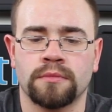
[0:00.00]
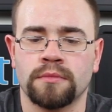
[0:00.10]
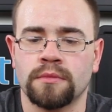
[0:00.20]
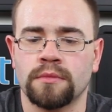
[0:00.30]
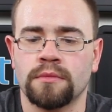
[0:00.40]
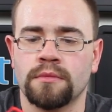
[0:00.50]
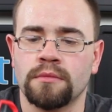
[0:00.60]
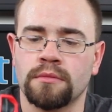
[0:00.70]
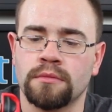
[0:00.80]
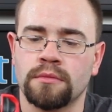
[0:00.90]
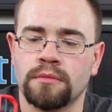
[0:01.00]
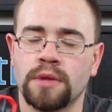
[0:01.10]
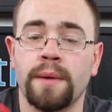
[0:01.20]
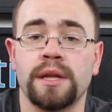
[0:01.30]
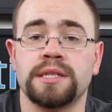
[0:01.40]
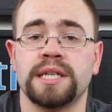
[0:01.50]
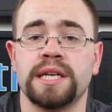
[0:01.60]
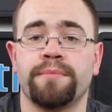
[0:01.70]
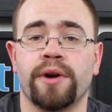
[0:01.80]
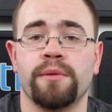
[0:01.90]
I mean, it
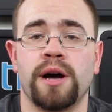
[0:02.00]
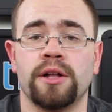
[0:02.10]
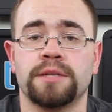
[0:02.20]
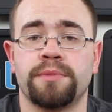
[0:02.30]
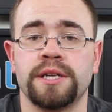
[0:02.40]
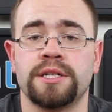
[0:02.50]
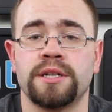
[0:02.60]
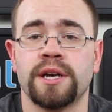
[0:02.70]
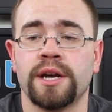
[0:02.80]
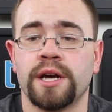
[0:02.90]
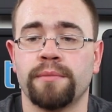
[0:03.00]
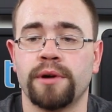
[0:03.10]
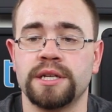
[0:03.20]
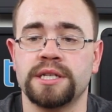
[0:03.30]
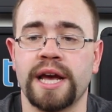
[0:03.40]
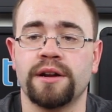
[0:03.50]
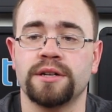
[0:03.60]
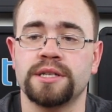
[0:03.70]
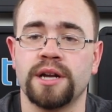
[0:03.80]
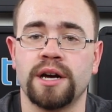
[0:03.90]
sits in pretty well. It's pretty
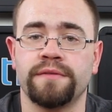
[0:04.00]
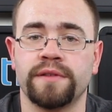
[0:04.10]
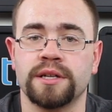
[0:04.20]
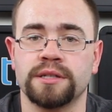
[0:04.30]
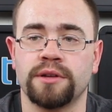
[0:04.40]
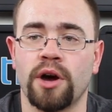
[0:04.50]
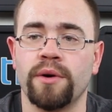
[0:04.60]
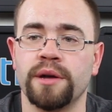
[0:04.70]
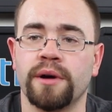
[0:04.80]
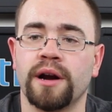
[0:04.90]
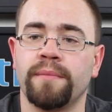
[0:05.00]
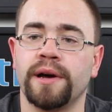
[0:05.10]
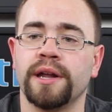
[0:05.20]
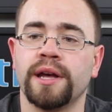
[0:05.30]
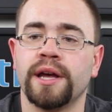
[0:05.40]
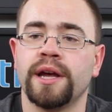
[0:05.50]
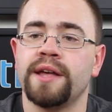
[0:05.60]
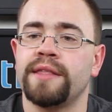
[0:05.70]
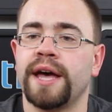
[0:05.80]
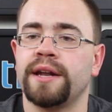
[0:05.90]
standard stuff. It doesn't go anywhere, but
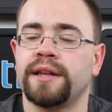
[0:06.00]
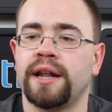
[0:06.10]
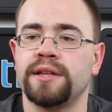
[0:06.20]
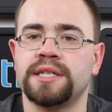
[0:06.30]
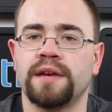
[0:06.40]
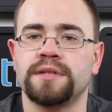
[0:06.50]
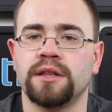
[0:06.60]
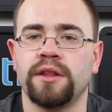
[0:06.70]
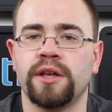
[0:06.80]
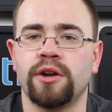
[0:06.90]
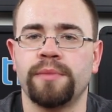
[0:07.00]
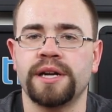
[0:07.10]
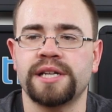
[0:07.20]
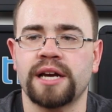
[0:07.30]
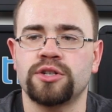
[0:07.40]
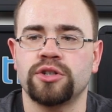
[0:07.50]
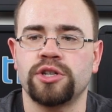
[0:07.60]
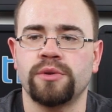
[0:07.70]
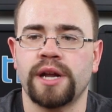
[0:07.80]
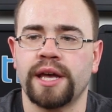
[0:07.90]
that at least gives it a little bit of texture
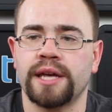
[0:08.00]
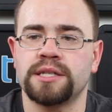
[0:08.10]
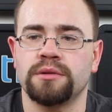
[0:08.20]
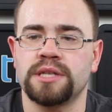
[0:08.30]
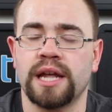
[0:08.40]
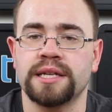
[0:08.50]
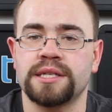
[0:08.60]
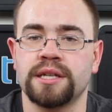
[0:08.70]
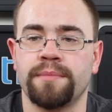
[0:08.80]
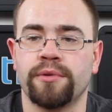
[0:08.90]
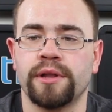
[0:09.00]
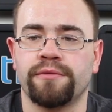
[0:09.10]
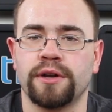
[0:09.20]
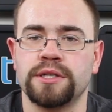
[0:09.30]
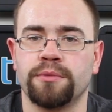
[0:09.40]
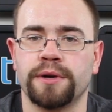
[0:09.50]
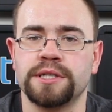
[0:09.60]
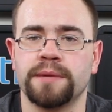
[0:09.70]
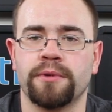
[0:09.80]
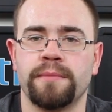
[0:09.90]
to it, I guess. So it's not as slippery. The front's still
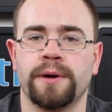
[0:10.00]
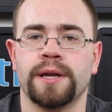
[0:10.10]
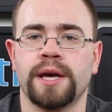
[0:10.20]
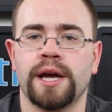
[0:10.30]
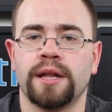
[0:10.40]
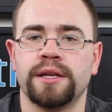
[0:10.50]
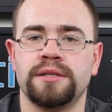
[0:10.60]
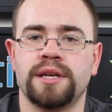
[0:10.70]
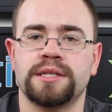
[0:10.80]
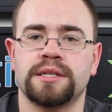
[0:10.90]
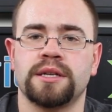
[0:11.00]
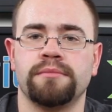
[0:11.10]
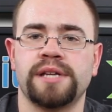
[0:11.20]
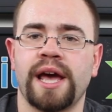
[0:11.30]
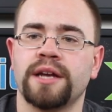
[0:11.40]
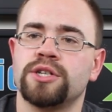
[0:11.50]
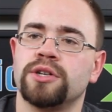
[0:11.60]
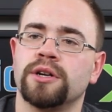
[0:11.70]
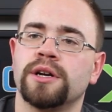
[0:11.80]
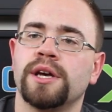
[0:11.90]
pretty slippery, but at least gives it some
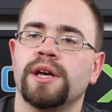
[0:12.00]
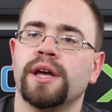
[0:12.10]
texture.